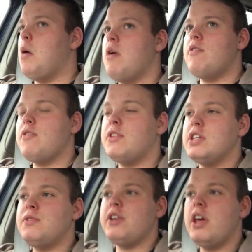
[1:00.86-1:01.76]
However, for
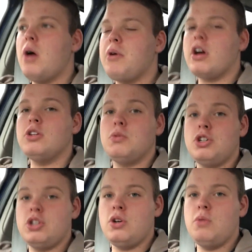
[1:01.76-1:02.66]
this video, we're going to
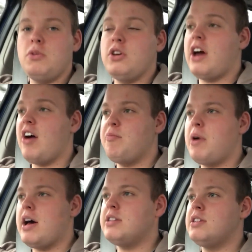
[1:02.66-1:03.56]
assume that you have
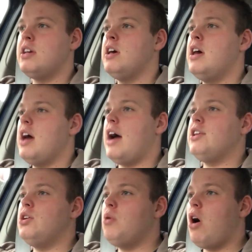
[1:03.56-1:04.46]
passed
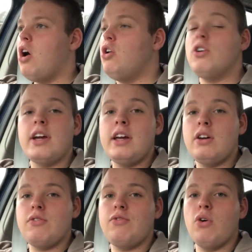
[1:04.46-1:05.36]
and you are looking
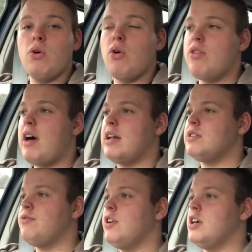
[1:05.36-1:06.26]
for
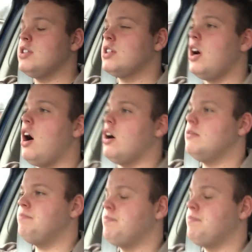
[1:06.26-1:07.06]
that first car.